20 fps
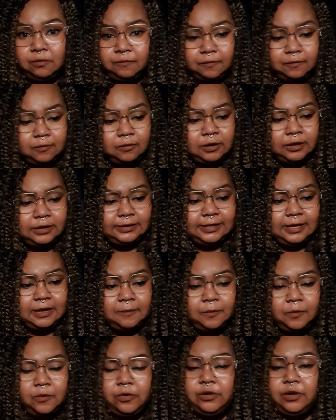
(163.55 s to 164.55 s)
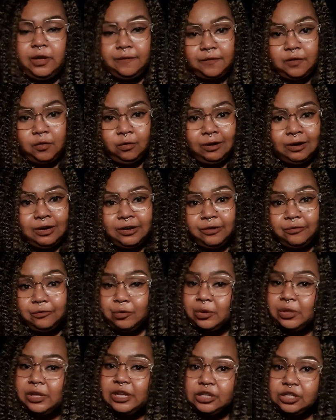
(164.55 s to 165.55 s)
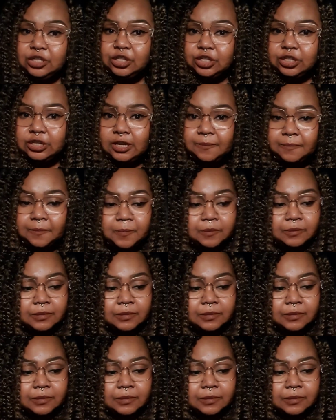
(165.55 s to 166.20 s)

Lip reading: For example, if you are in a relationship